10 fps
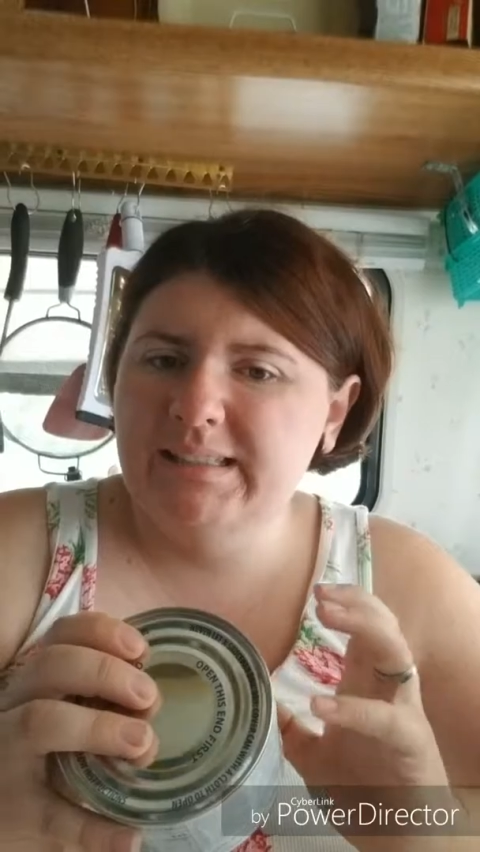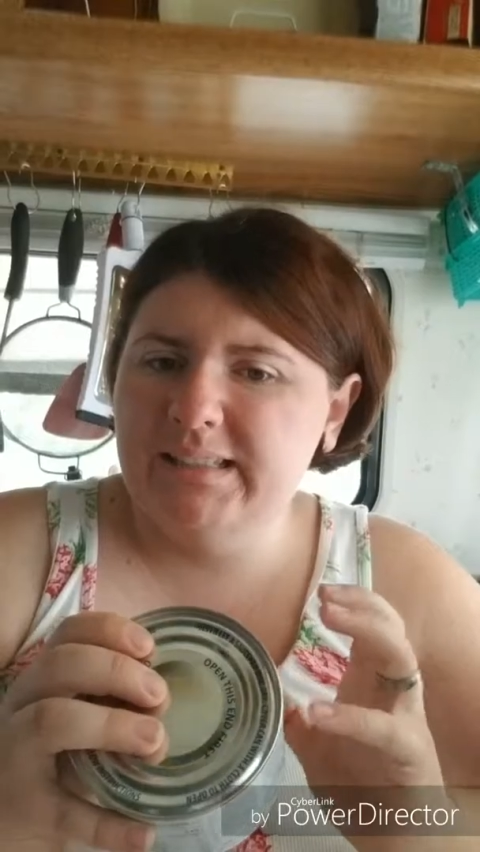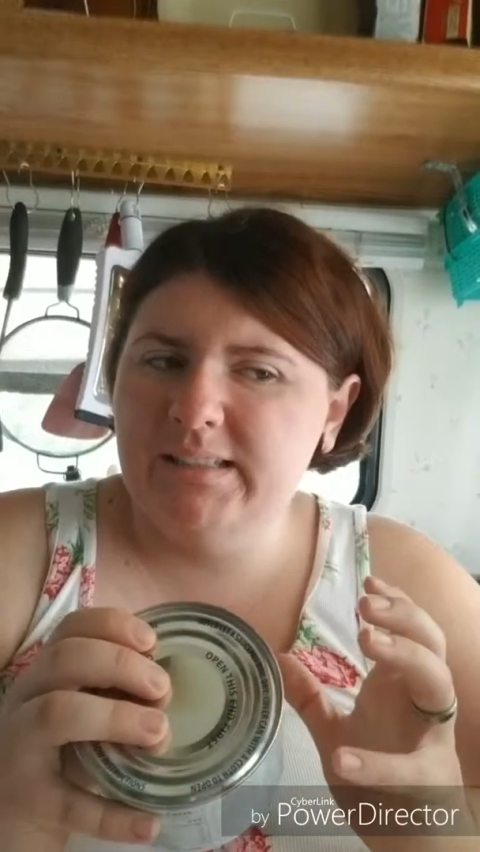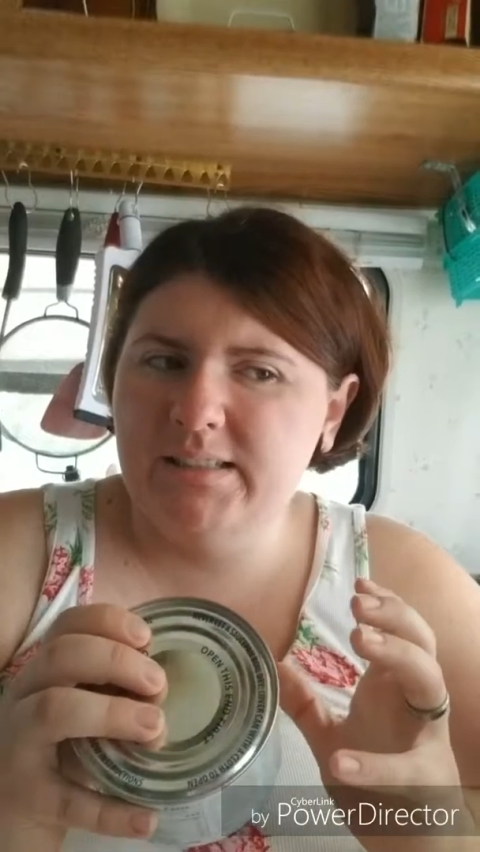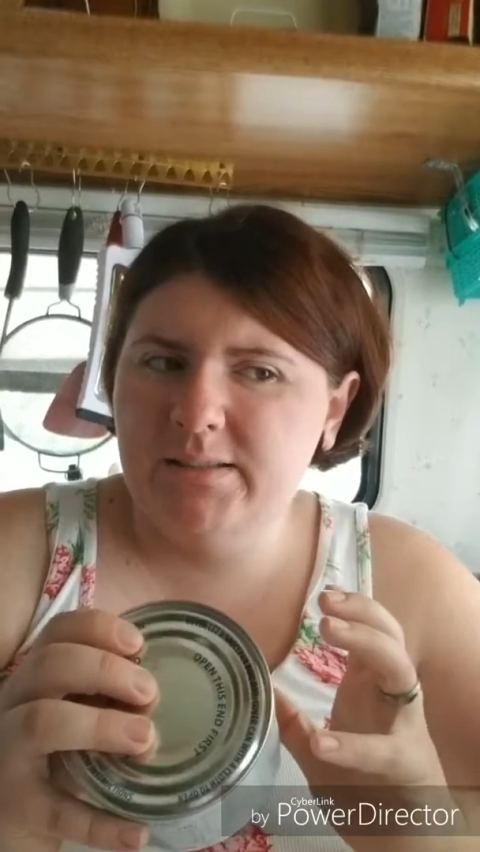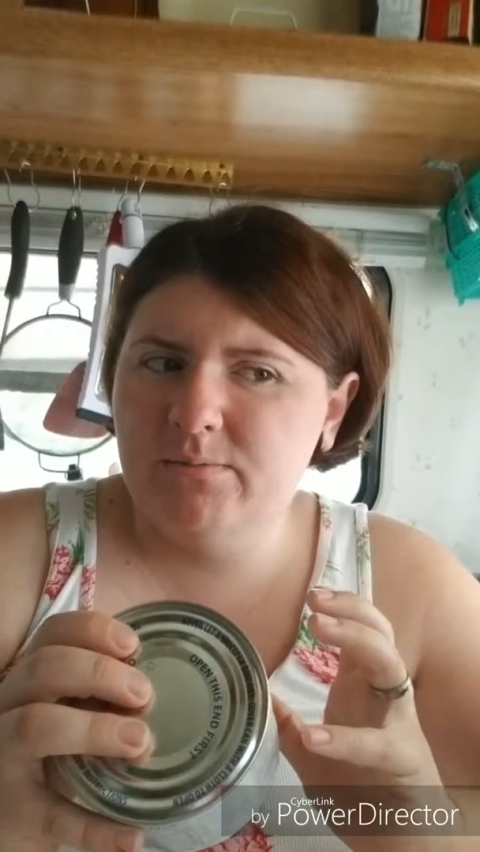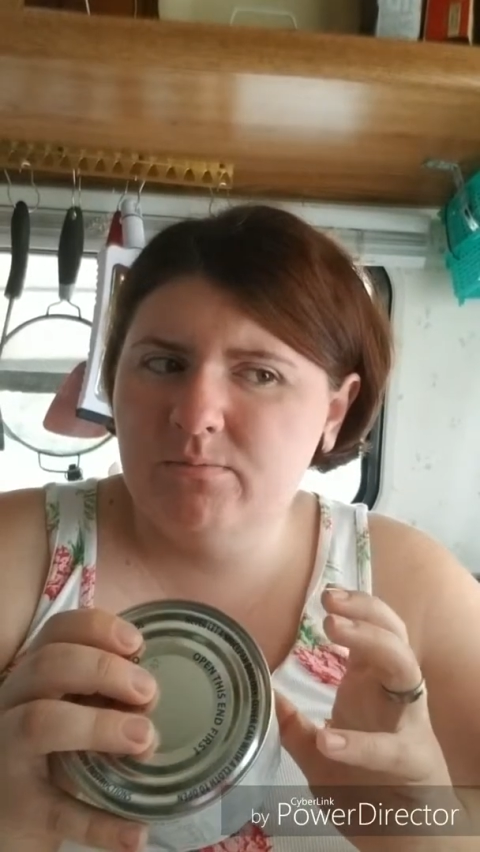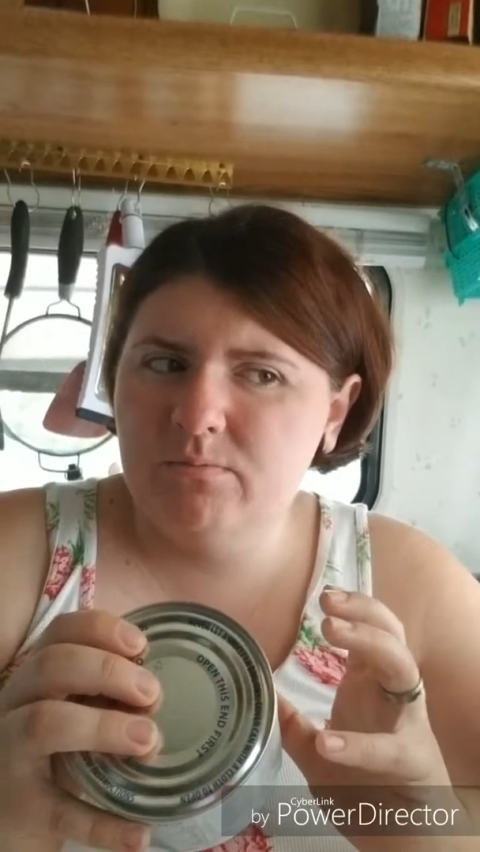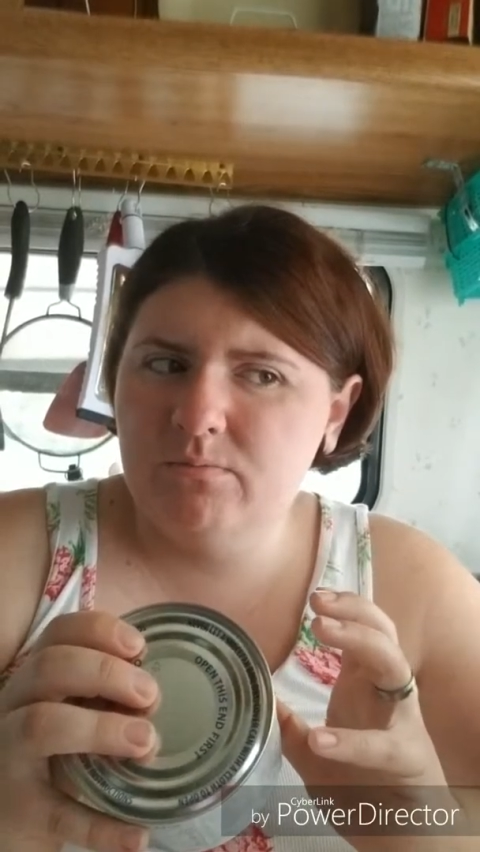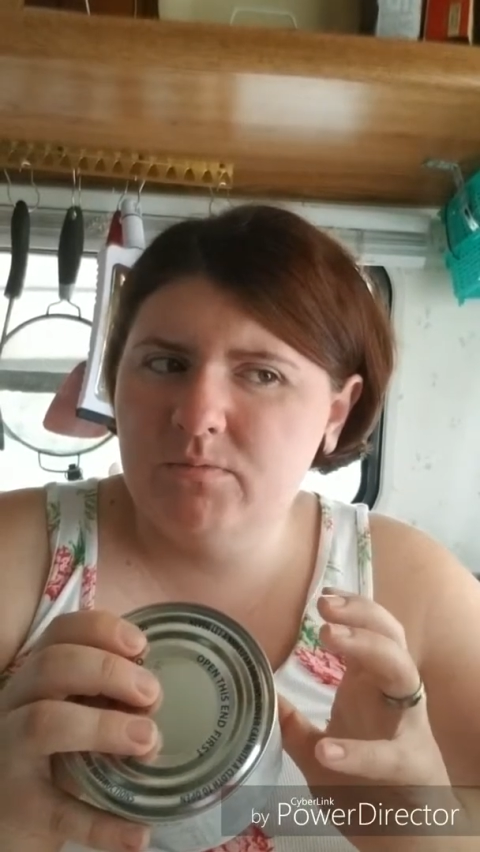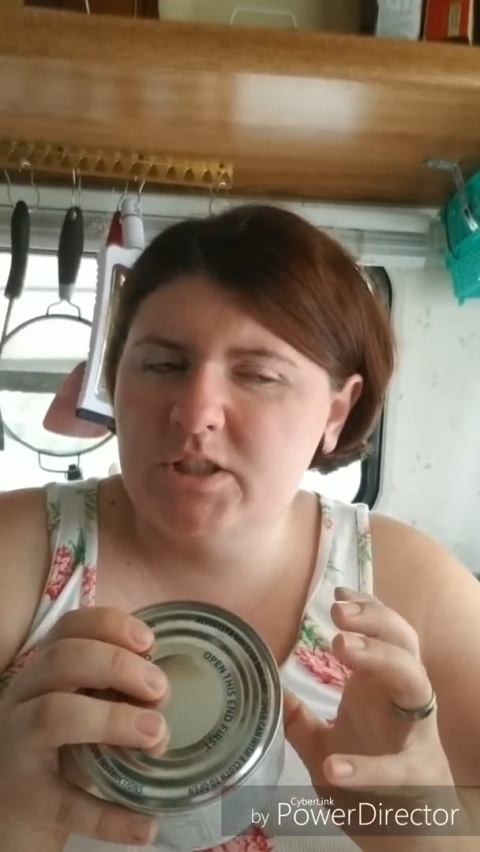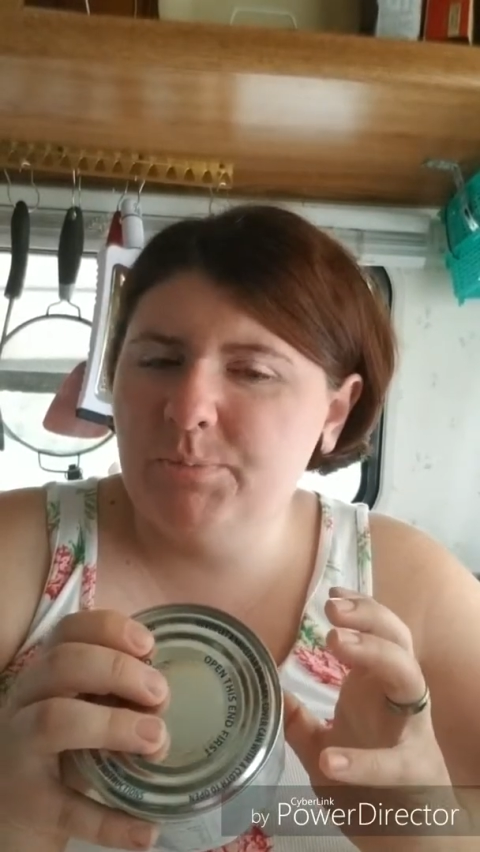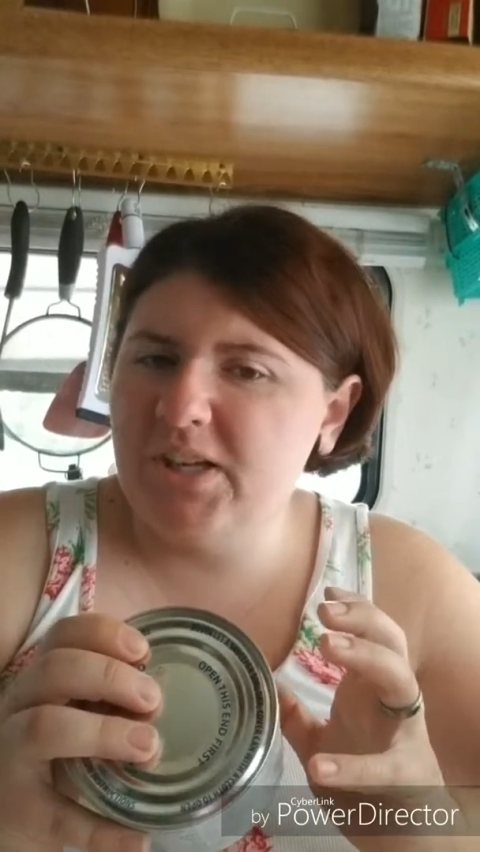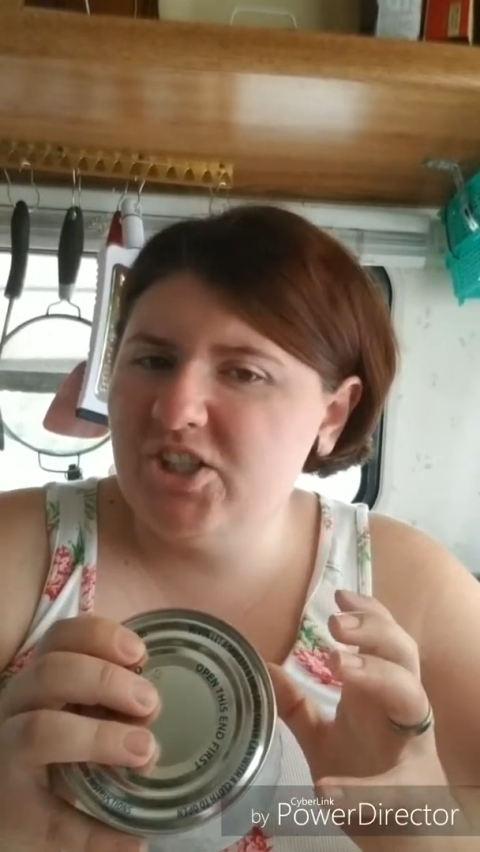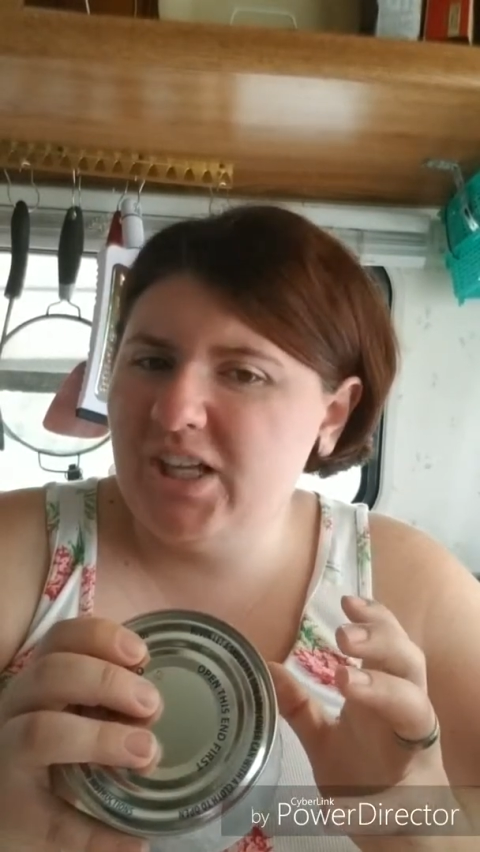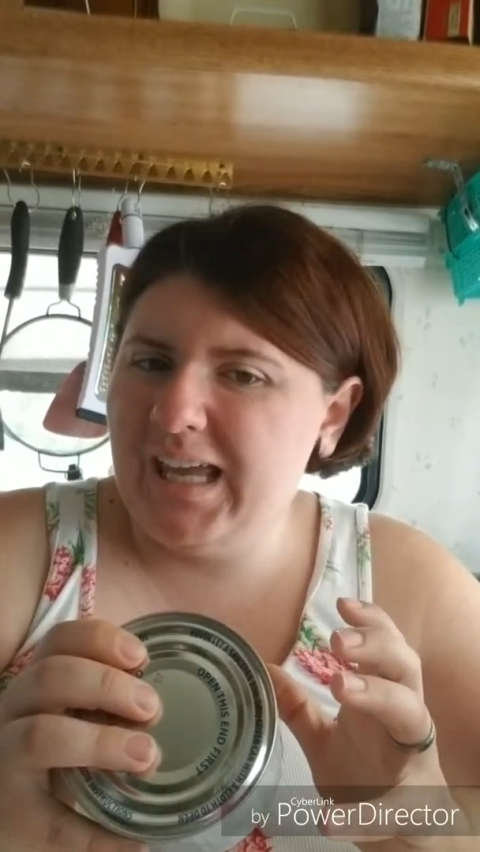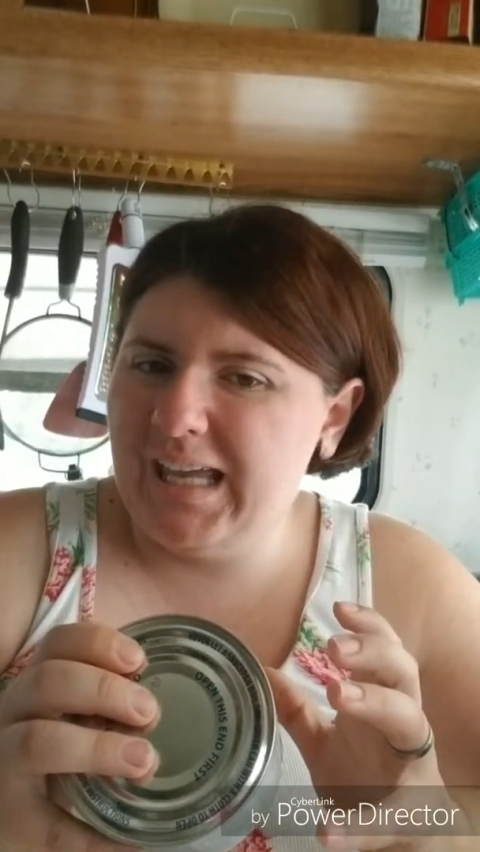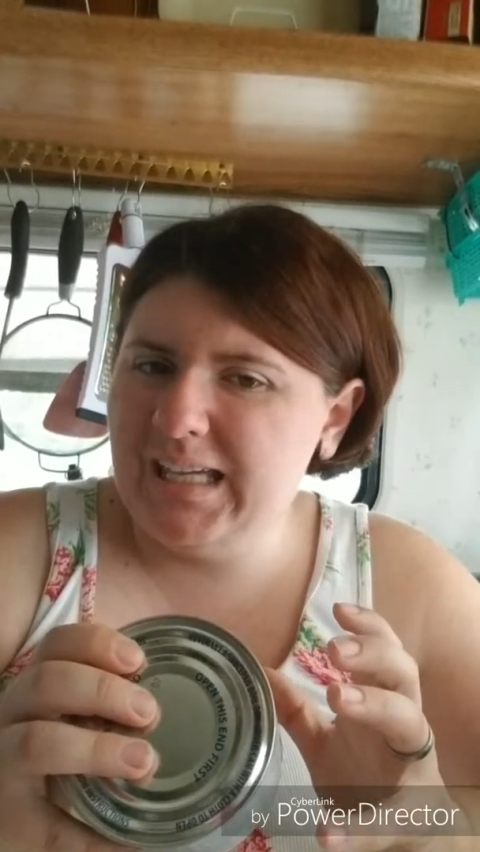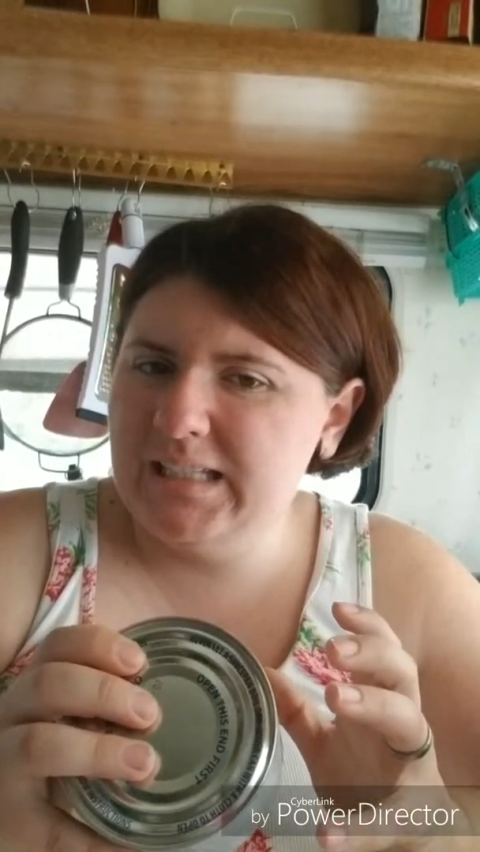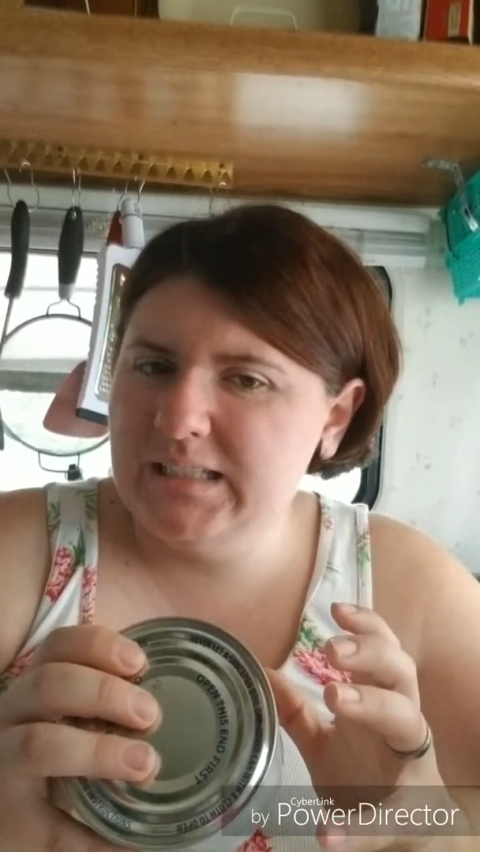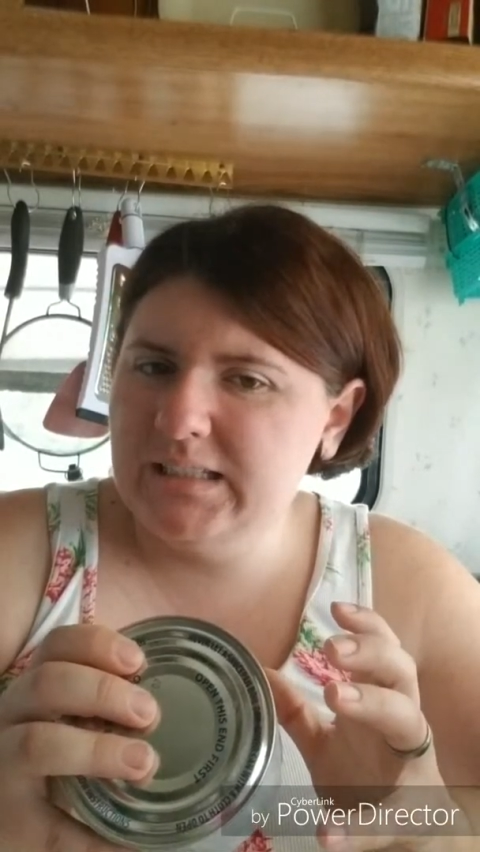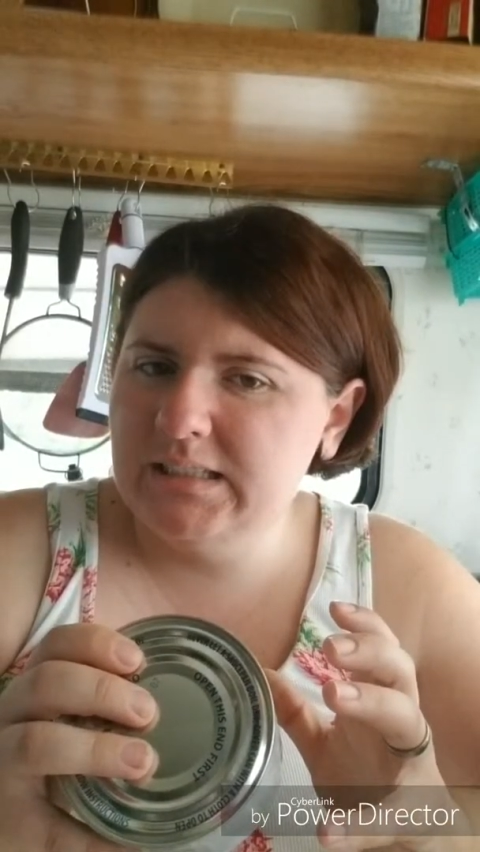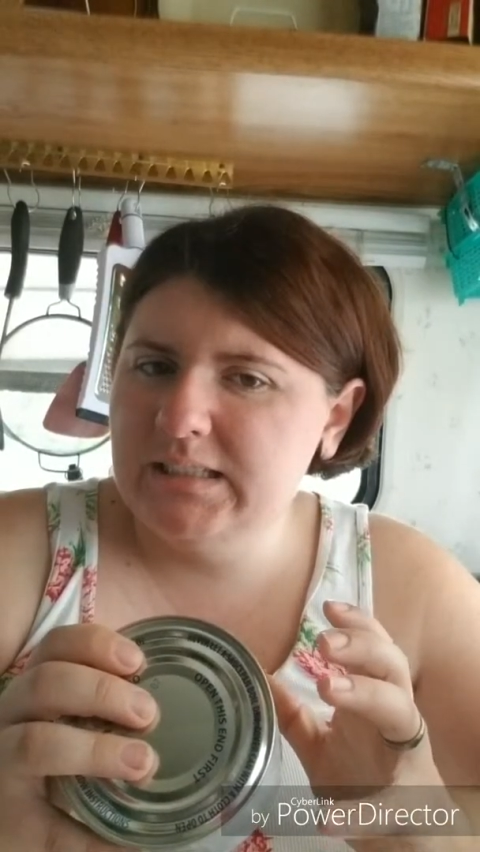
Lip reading: like a sponge cake.